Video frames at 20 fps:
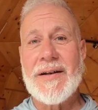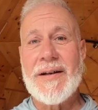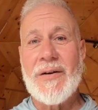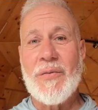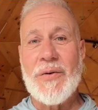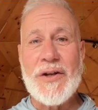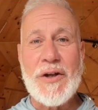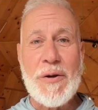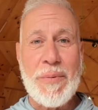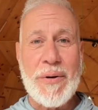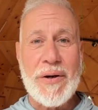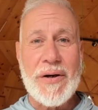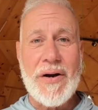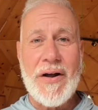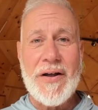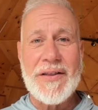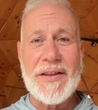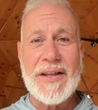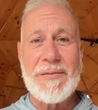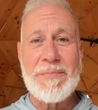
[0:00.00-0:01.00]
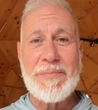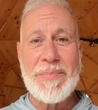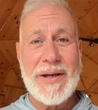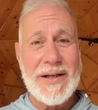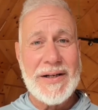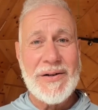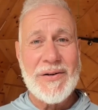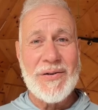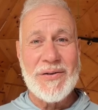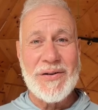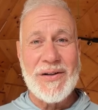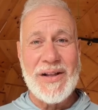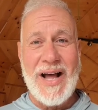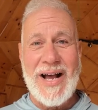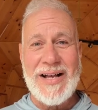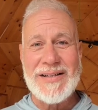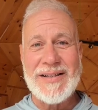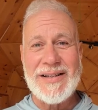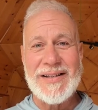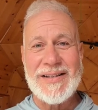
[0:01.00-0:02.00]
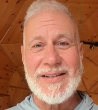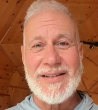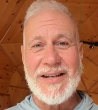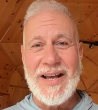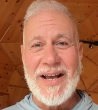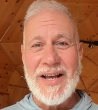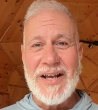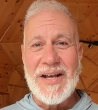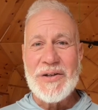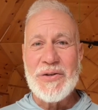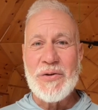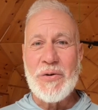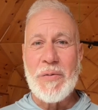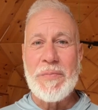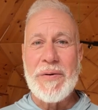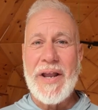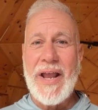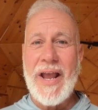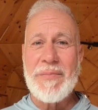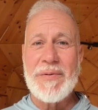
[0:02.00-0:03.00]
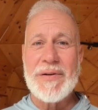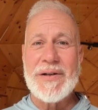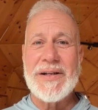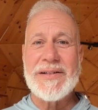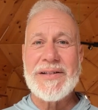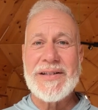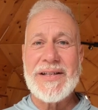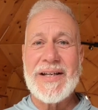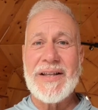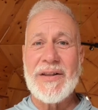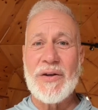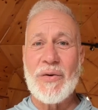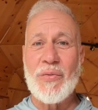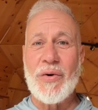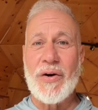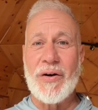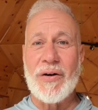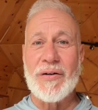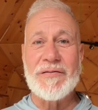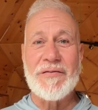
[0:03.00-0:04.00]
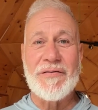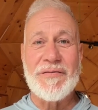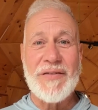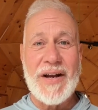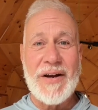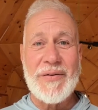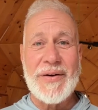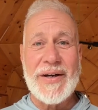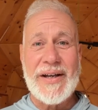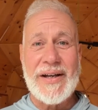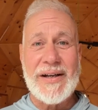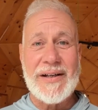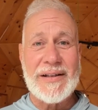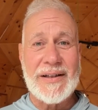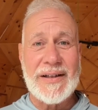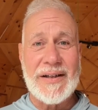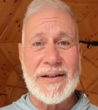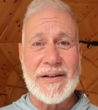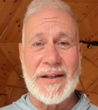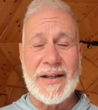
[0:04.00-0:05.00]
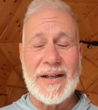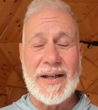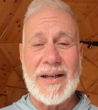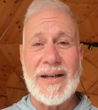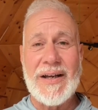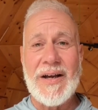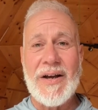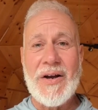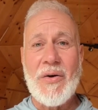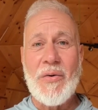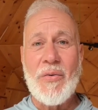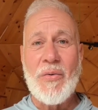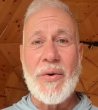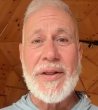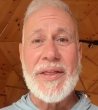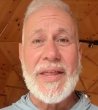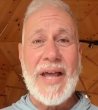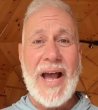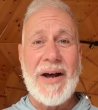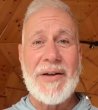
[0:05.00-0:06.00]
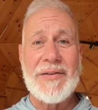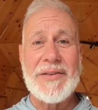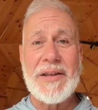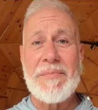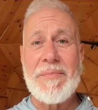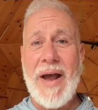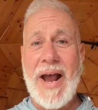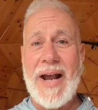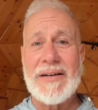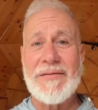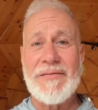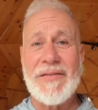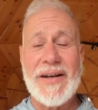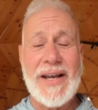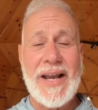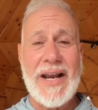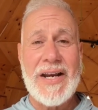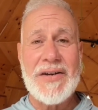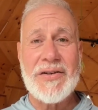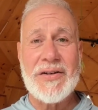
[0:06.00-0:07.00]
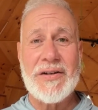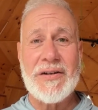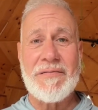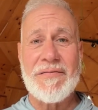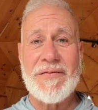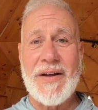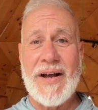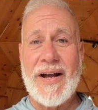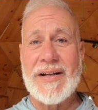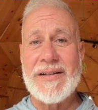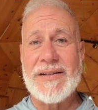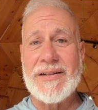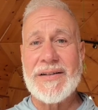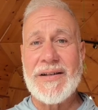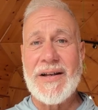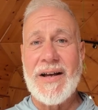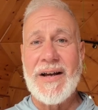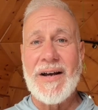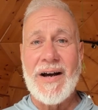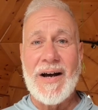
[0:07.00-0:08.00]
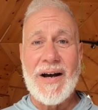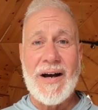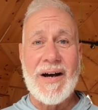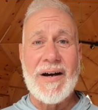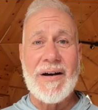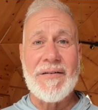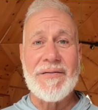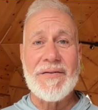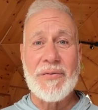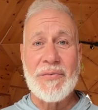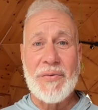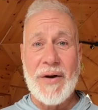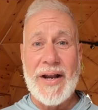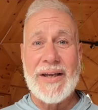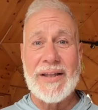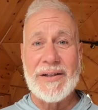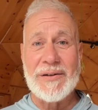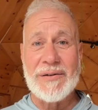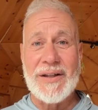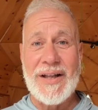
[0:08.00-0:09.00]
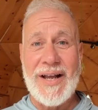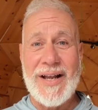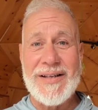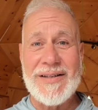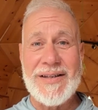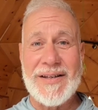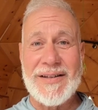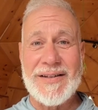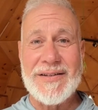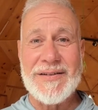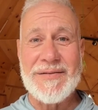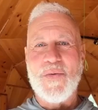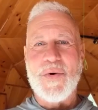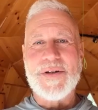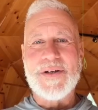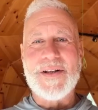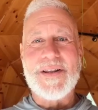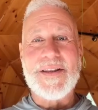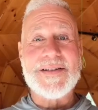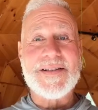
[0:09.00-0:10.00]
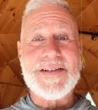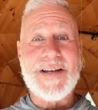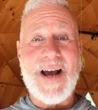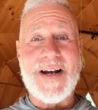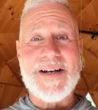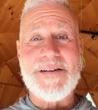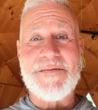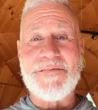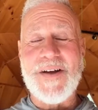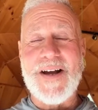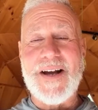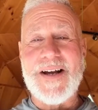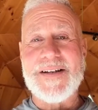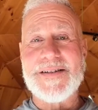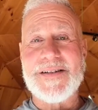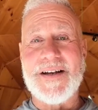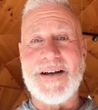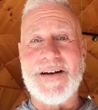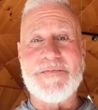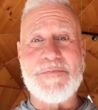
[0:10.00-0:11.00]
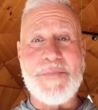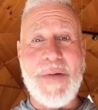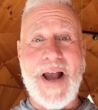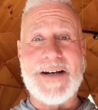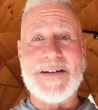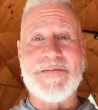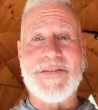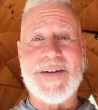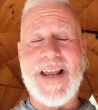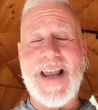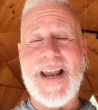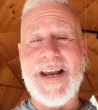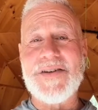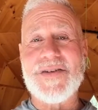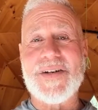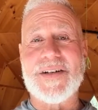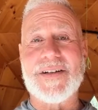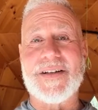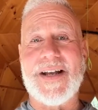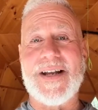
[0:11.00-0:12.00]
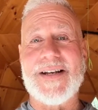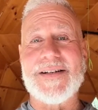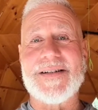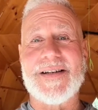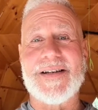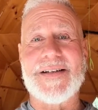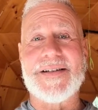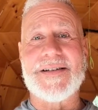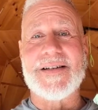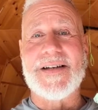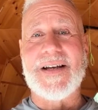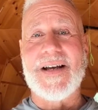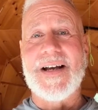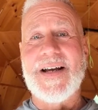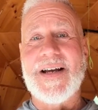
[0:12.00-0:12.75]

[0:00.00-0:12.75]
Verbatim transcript: when you put on the pinhole glasses, you'll be able to see the world very clearly without the magnification effects of the regular lenses. One of the side effects of magnification lenses